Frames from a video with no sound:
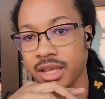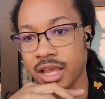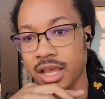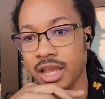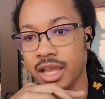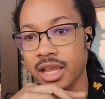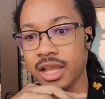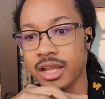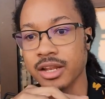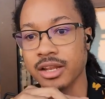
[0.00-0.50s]

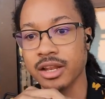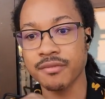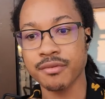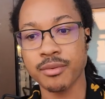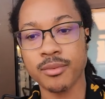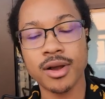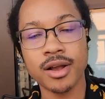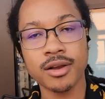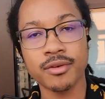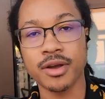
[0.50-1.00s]
and never
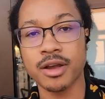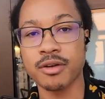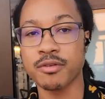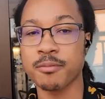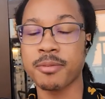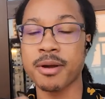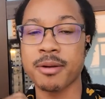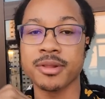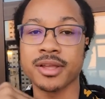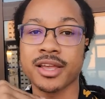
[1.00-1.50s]
walk around
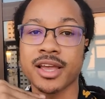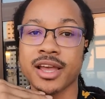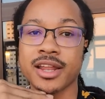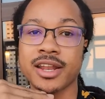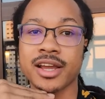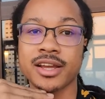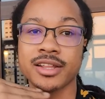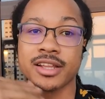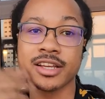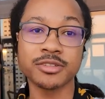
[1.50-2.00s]
Republica at
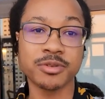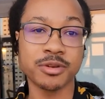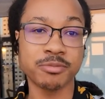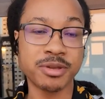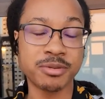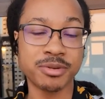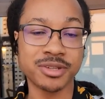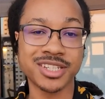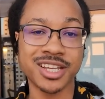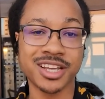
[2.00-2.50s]
night. That's what
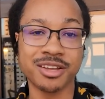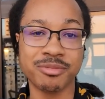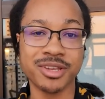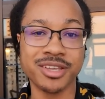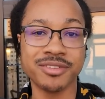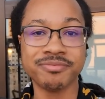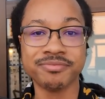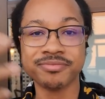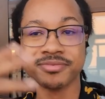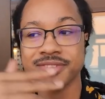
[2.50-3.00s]
people tell me.